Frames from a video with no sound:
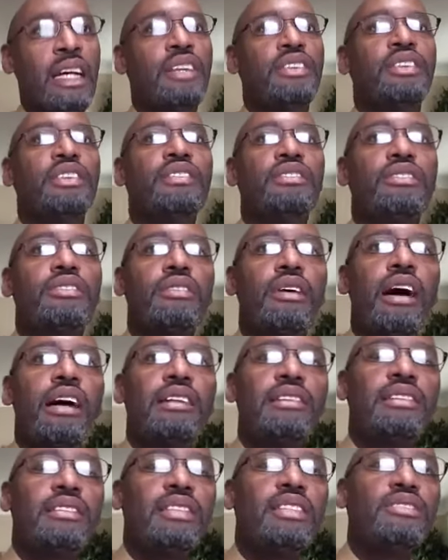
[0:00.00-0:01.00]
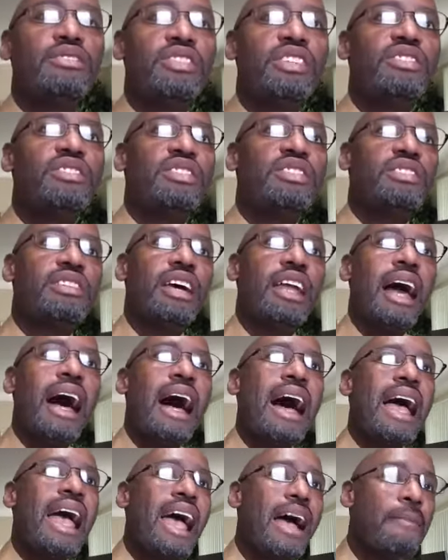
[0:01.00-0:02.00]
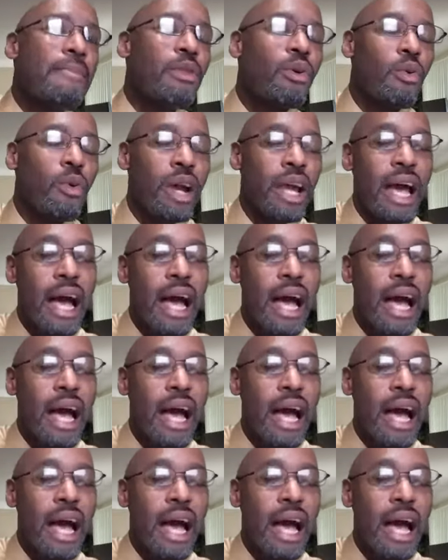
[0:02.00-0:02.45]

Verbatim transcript: Jesus Christ, see, Jesus said, I am the way,